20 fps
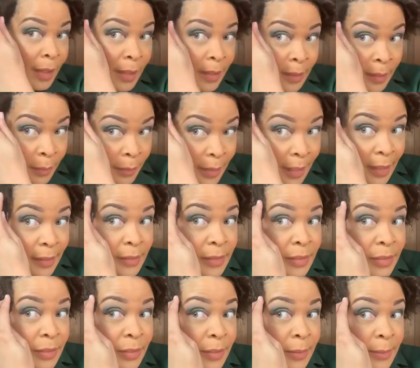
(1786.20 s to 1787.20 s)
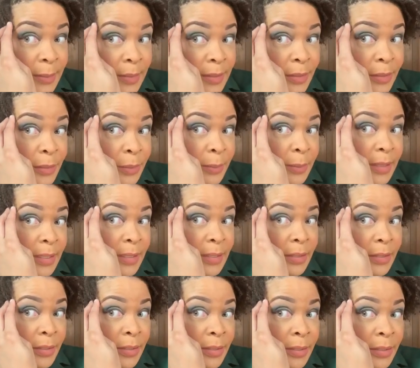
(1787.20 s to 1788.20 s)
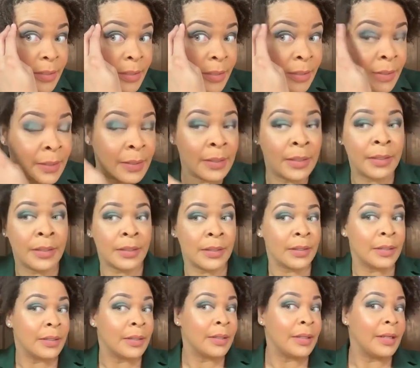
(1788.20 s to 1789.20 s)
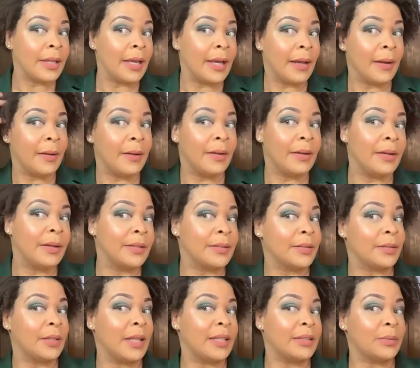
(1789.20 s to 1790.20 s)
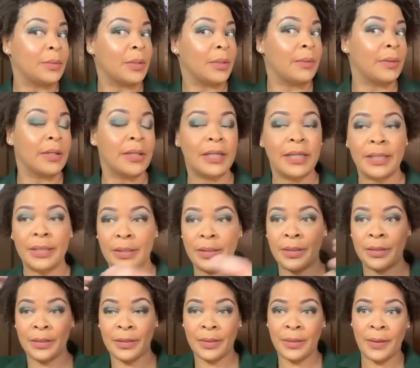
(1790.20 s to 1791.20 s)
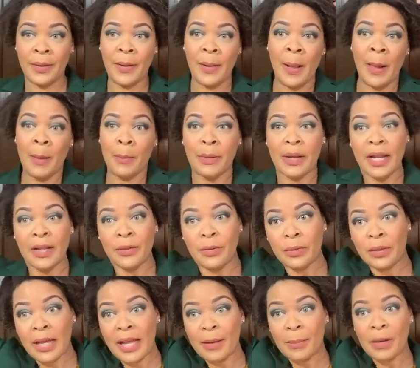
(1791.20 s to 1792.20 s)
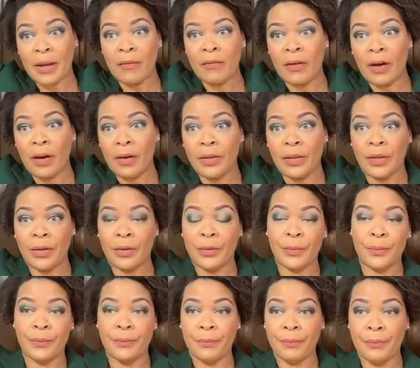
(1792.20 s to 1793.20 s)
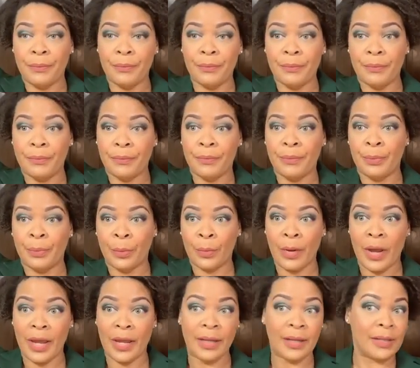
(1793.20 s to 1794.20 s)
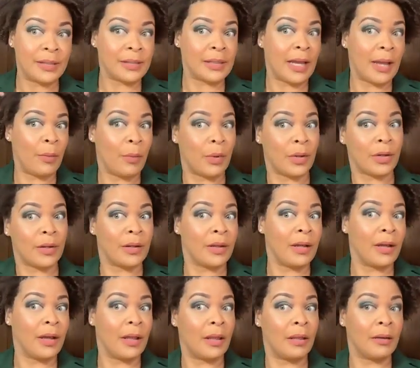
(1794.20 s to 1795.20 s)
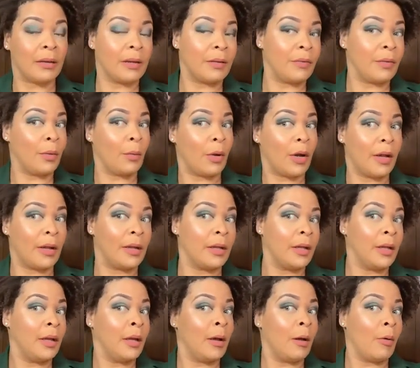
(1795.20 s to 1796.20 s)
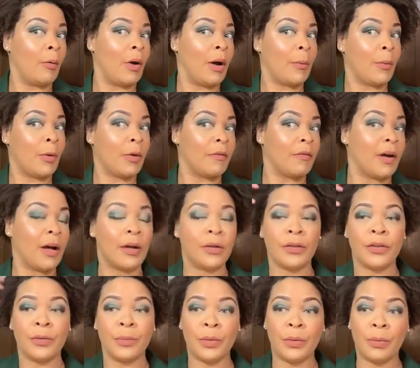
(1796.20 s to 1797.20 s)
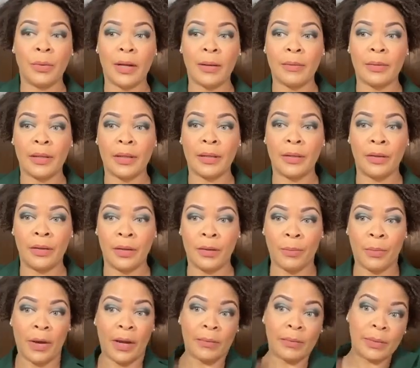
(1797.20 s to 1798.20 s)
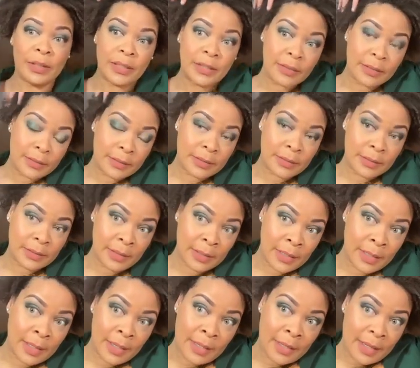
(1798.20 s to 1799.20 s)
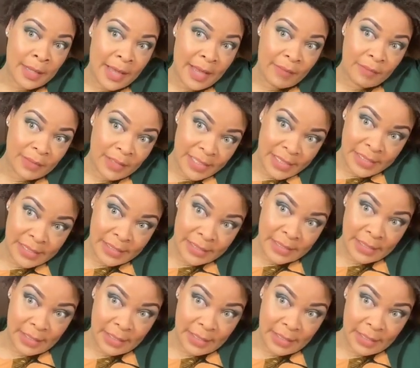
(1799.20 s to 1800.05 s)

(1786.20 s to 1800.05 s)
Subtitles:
without disturbing it too much. Yeah, so that's where we're at. But I do like my volume, right? It's like one or the other. If you want more volume, you're probably gonna have less